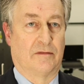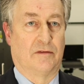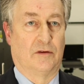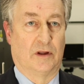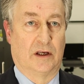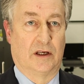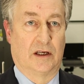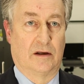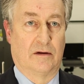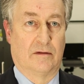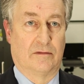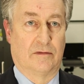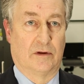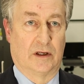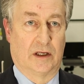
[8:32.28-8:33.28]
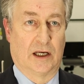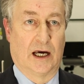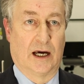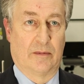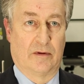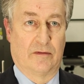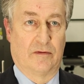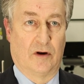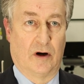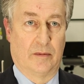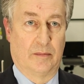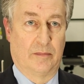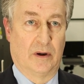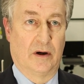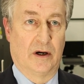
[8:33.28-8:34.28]
fully carbon
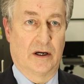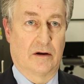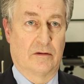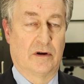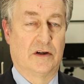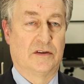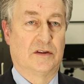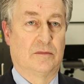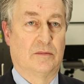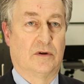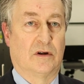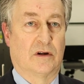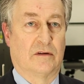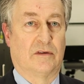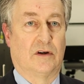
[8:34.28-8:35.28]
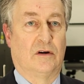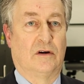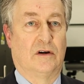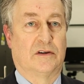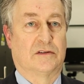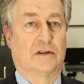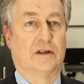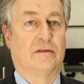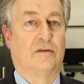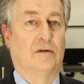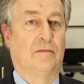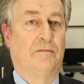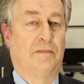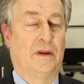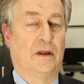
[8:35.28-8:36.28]
fibre bike, a racing bike of the highest
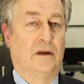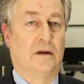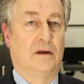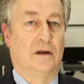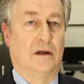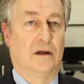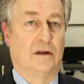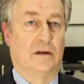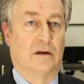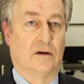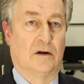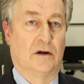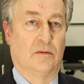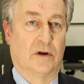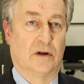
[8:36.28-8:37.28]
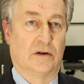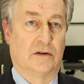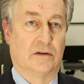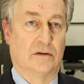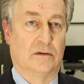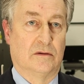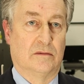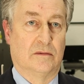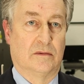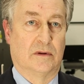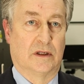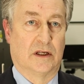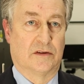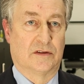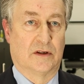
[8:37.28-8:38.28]
level. And the guy wanted to
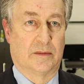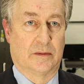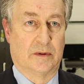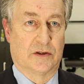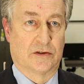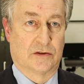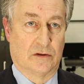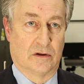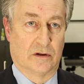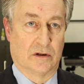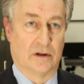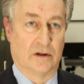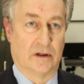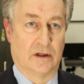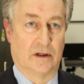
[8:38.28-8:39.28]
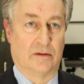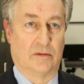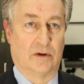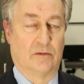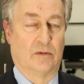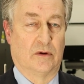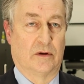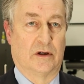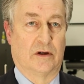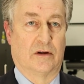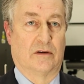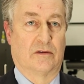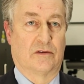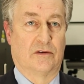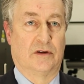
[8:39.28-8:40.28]
get something a bit stronger, and we wanted
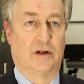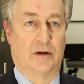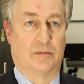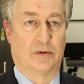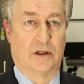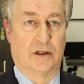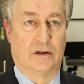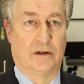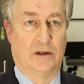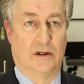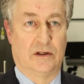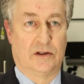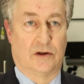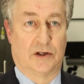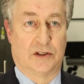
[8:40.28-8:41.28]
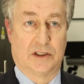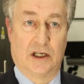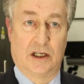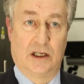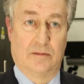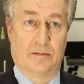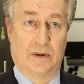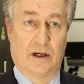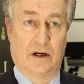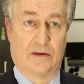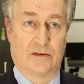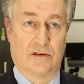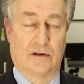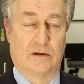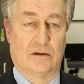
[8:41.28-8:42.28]
a 3D printed titanium
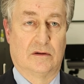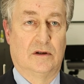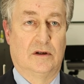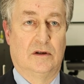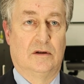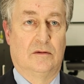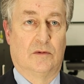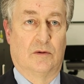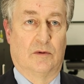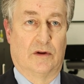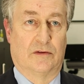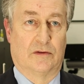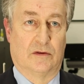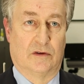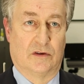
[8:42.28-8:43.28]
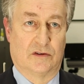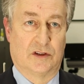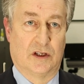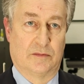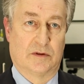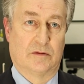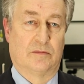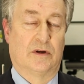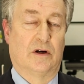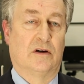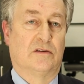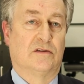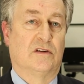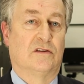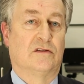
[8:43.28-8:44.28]
part. So we went through the steps and
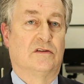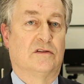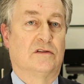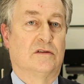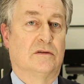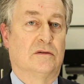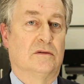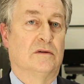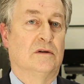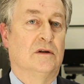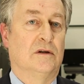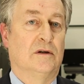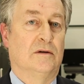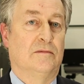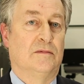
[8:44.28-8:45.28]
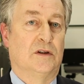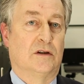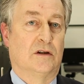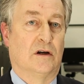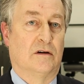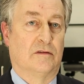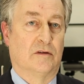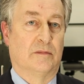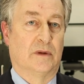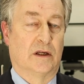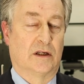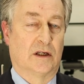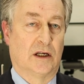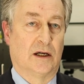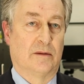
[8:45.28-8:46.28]
processes to go from
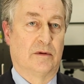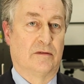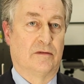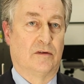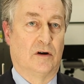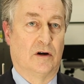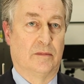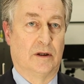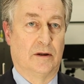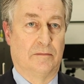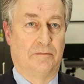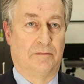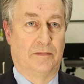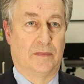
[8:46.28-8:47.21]
that carbon fibre